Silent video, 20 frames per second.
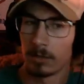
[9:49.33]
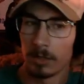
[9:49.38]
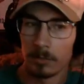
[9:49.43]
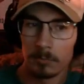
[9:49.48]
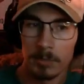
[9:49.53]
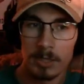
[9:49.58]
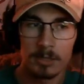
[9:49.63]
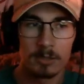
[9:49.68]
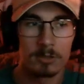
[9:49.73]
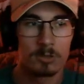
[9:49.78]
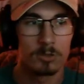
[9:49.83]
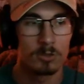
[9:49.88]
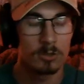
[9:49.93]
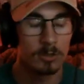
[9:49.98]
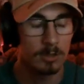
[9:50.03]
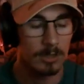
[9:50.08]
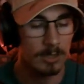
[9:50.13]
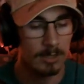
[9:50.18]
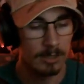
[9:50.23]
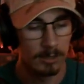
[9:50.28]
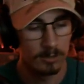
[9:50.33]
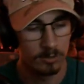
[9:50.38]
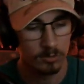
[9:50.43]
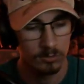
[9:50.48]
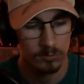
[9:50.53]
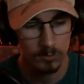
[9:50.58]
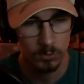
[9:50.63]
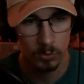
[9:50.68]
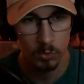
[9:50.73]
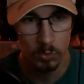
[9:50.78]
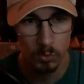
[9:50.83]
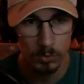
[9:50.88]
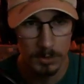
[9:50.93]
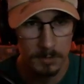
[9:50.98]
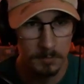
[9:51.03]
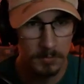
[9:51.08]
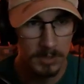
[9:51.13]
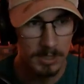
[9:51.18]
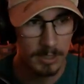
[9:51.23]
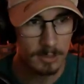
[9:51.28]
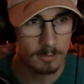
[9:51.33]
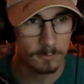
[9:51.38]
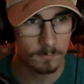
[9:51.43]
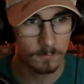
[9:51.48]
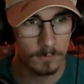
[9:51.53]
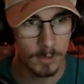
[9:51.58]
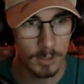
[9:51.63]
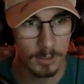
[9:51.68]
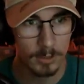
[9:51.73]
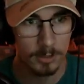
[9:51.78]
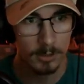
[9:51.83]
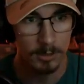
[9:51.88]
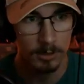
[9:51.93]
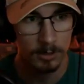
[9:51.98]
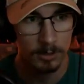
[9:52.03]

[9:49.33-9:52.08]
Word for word: I'm making sure it is creepy as fuck.